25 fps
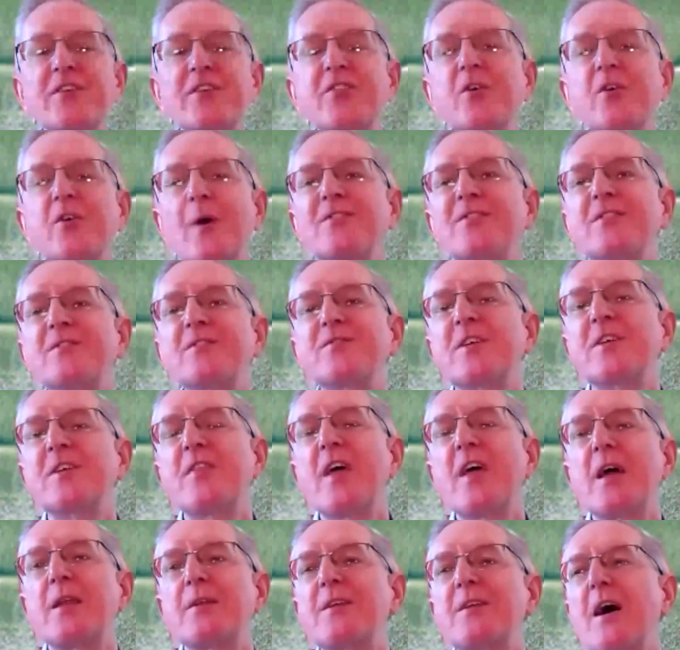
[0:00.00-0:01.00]
too, as you said
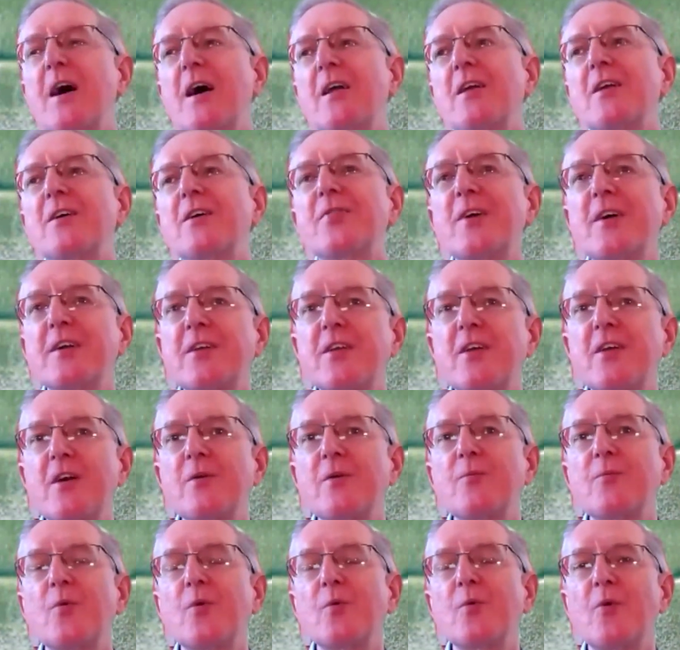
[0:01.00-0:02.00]
that, Carl. I think
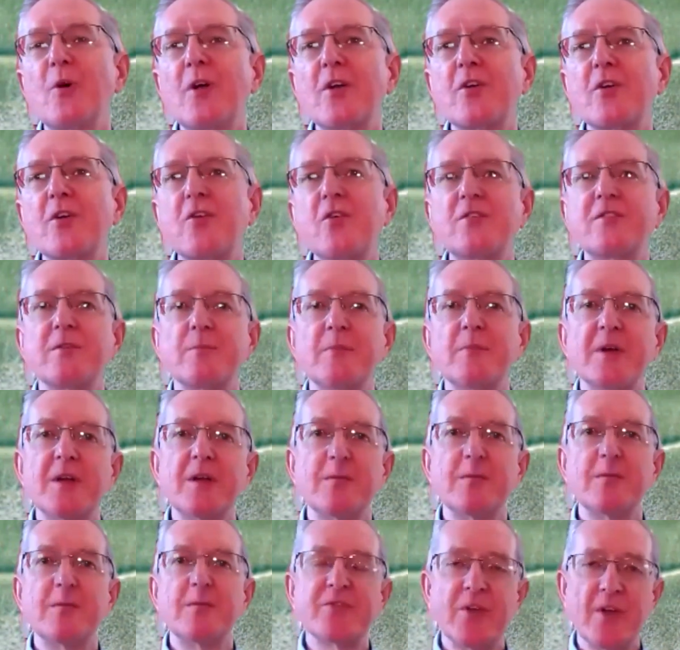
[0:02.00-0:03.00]
what occurred to me
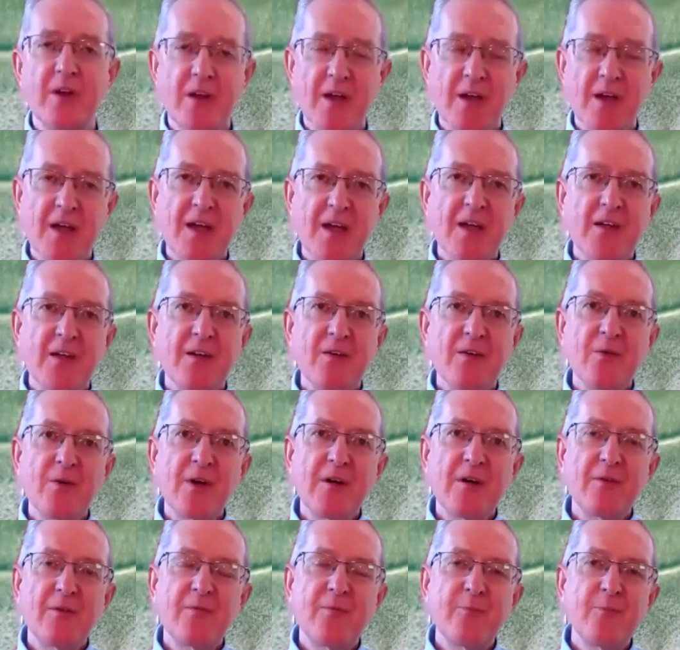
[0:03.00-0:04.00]
was that
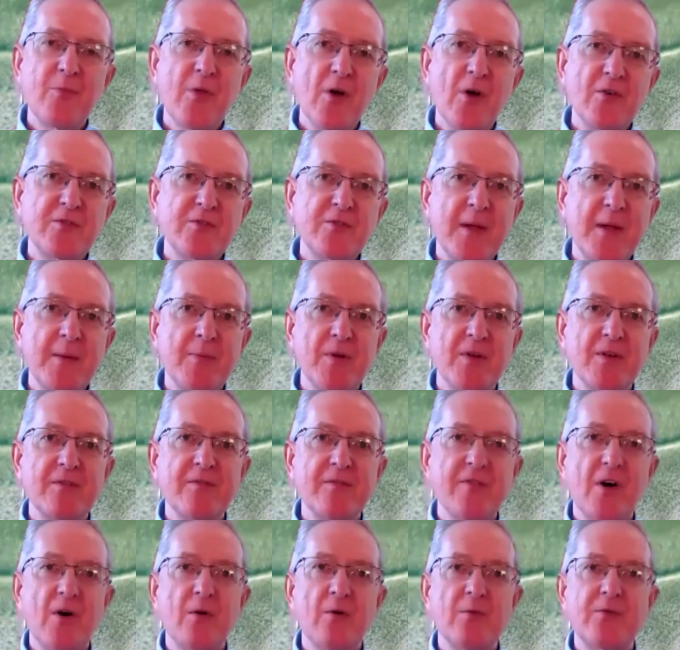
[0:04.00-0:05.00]
those people
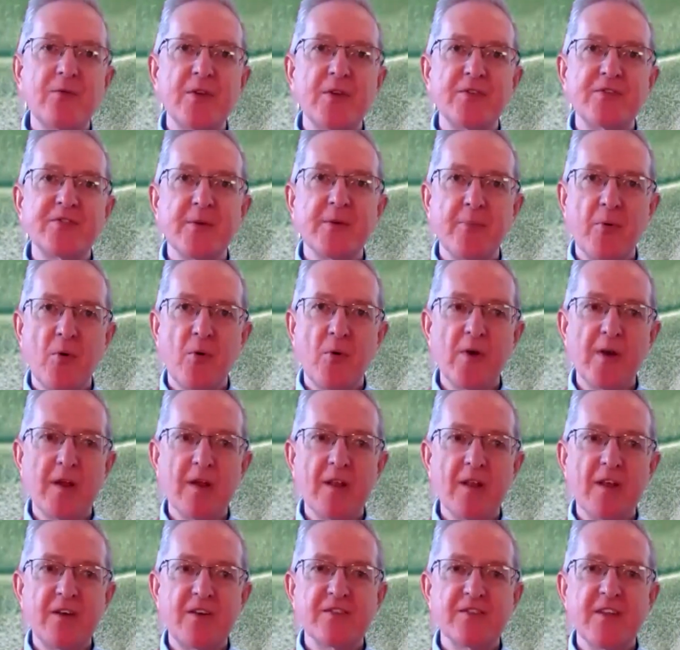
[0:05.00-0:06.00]
involved in supporting
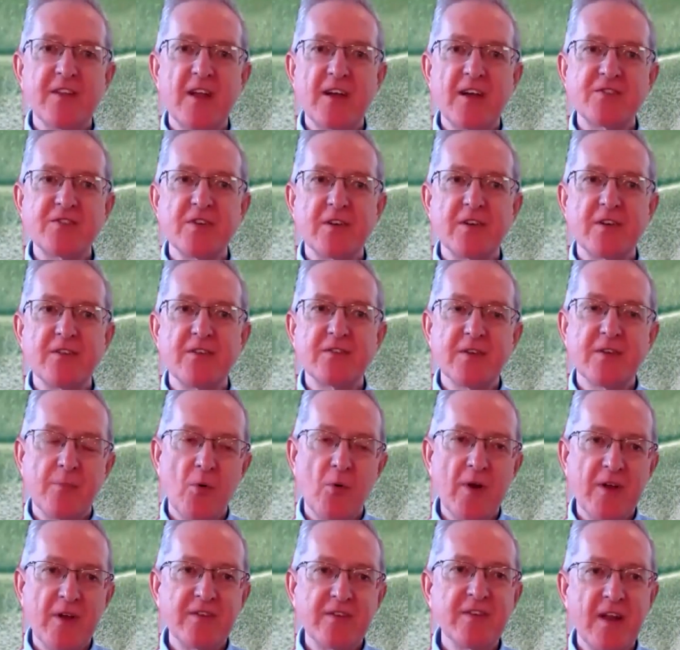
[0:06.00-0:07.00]
legislation and
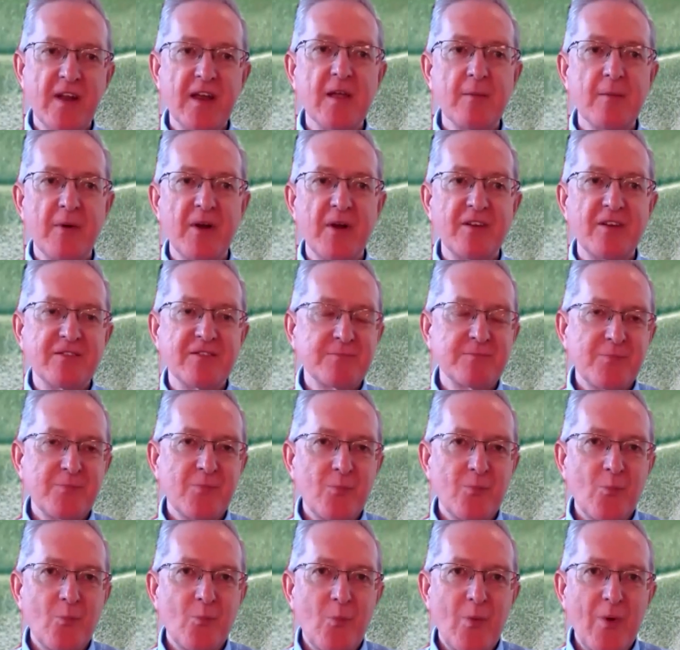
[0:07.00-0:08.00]
supporting select committees
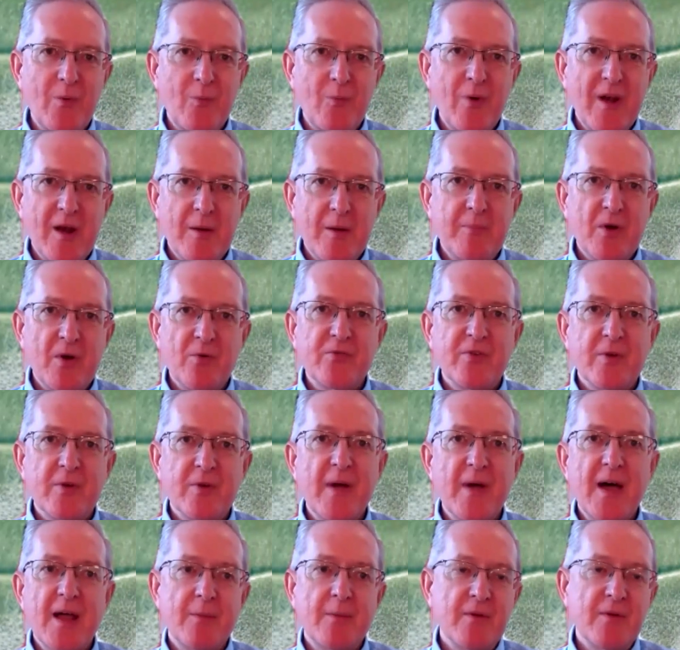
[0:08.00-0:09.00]
when a bill's in
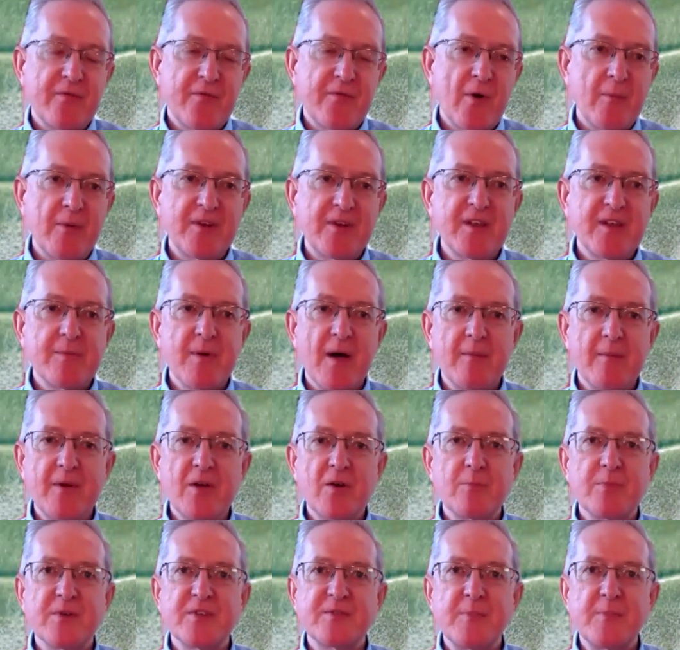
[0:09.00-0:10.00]
Parliament from a
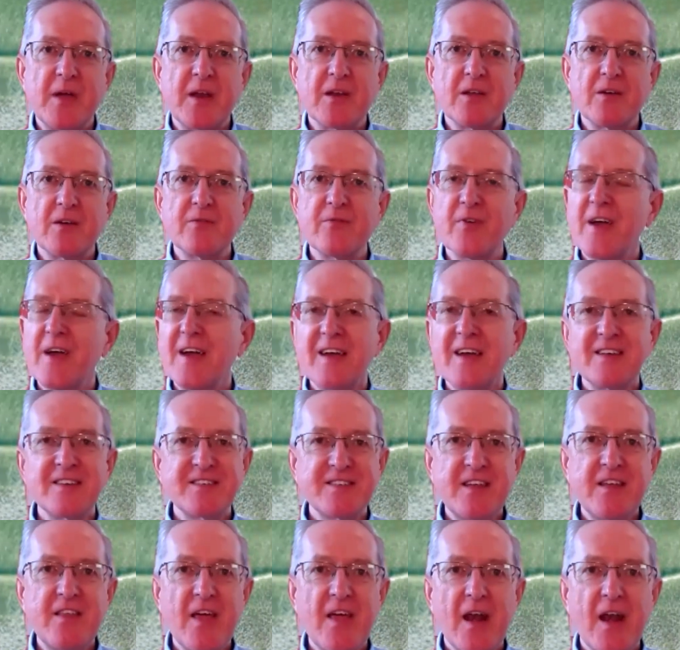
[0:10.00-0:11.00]
departmental perspective
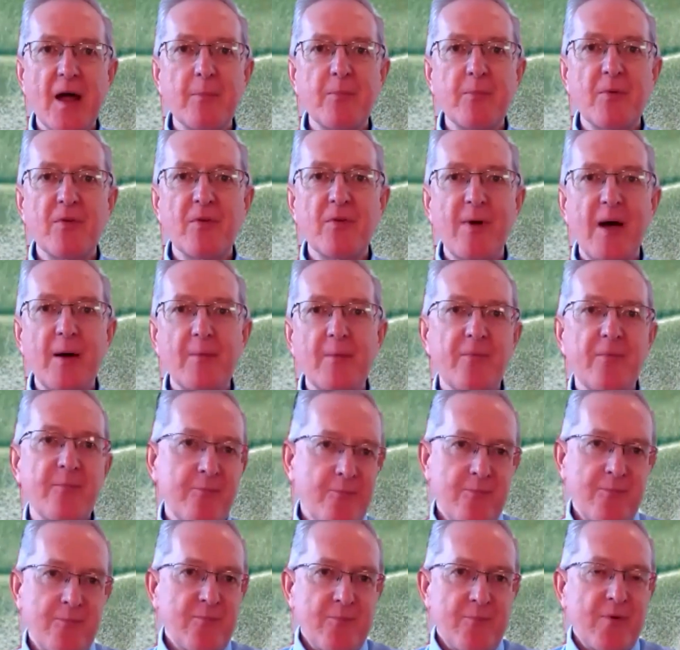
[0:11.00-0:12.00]
see that up
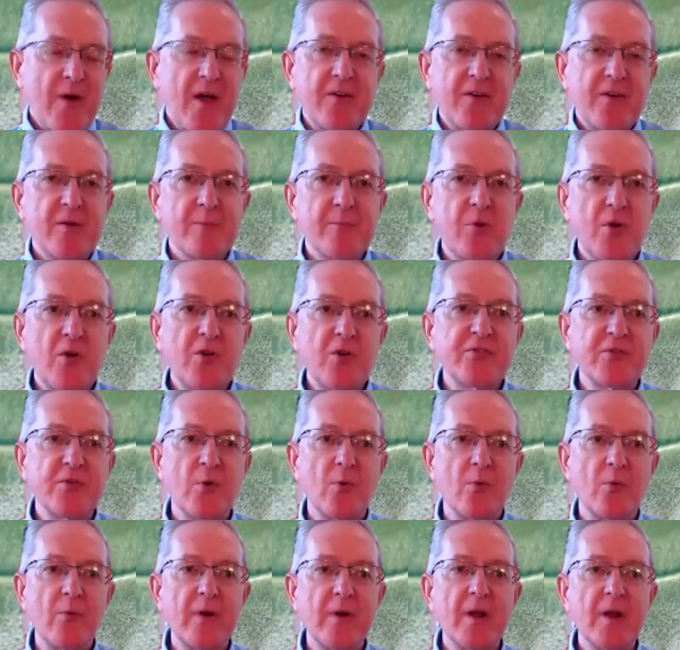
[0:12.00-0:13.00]
front and
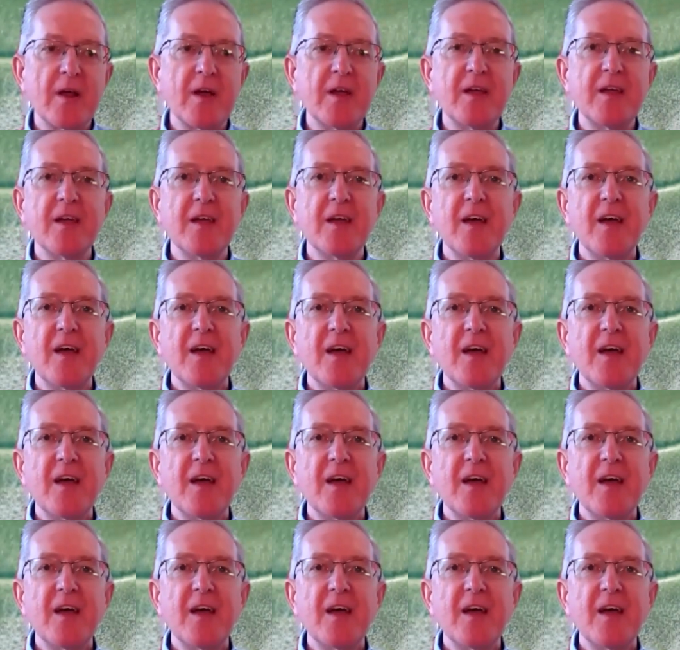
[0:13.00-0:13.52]
personal, really.